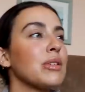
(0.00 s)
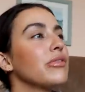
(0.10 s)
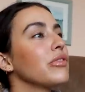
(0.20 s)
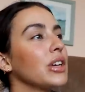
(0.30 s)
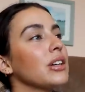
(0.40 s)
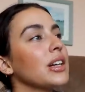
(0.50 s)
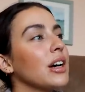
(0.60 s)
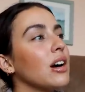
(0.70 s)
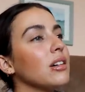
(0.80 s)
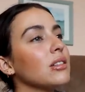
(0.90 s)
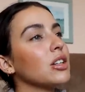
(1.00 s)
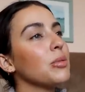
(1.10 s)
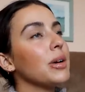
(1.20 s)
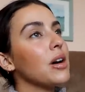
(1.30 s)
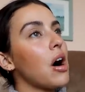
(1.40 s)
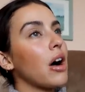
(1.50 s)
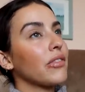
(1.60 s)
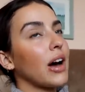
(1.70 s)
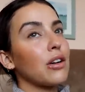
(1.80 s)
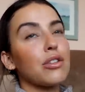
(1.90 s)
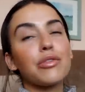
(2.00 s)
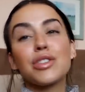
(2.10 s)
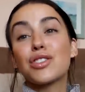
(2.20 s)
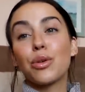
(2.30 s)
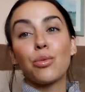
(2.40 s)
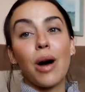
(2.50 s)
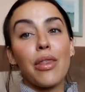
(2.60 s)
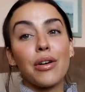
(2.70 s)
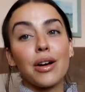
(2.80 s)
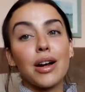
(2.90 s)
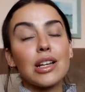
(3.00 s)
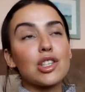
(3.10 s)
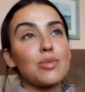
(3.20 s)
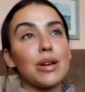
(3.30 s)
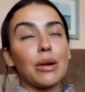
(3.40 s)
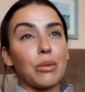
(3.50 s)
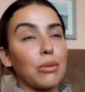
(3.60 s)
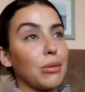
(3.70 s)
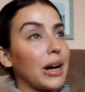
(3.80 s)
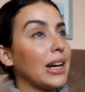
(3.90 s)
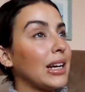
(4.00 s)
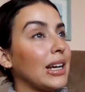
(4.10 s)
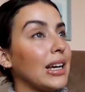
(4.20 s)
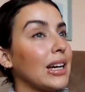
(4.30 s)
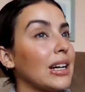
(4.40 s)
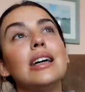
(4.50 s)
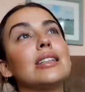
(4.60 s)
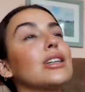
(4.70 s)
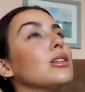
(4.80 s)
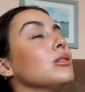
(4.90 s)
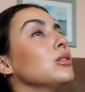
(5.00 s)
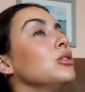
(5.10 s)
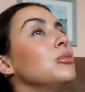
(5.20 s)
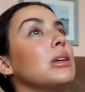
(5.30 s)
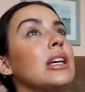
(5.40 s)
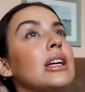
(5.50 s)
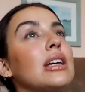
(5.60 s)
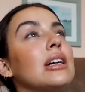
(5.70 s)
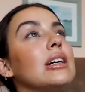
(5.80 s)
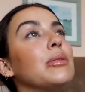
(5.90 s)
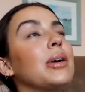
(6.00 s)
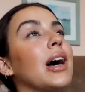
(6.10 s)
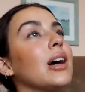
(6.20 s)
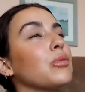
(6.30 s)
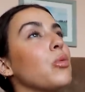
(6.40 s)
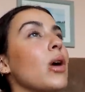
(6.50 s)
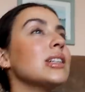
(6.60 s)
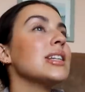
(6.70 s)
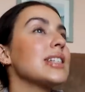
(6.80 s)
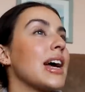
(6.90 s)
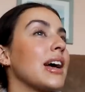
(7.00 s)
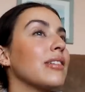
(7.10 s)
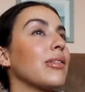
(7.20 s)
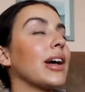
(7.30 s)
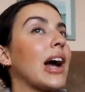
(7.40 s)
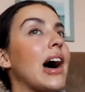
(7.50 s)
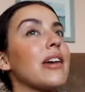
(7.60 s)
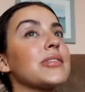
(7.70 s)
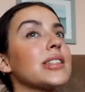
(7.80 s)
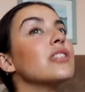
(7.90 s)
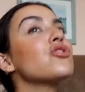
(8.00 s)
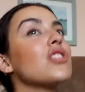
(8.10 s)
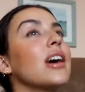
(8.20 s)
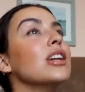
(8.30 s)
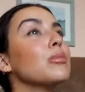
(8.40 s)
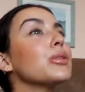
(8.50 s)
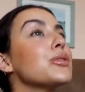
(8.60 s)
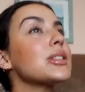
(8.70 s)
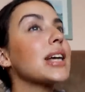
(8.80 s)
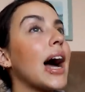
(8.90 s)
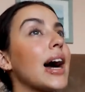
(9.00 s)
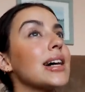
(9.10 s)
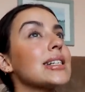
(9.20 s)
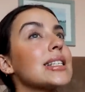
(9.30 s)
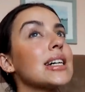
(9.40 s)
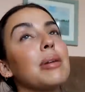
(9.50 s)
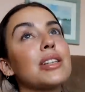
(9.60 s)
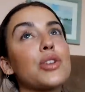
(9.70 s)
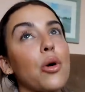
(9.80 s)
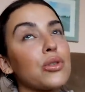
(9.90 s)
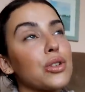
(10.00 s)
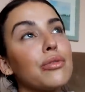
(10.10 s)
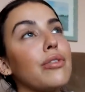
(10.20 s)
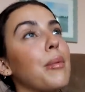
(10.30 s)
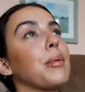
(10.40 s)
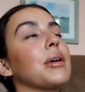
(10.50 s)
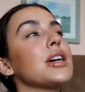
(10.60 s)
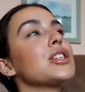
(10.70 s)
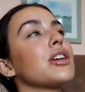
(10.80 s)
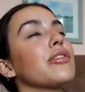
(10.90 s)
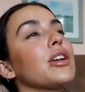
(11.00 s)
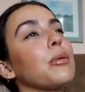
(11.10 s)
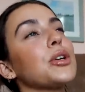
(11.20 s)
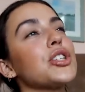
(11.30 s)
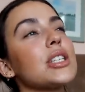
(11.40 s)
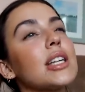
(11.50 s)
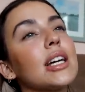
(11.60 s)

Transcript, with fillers: been feeling a little bit off. I don't know if it's the weather. It's been rainy and gloomy. We had one day of like half sunshine and blue skies, but it's also February, so I feel like we're just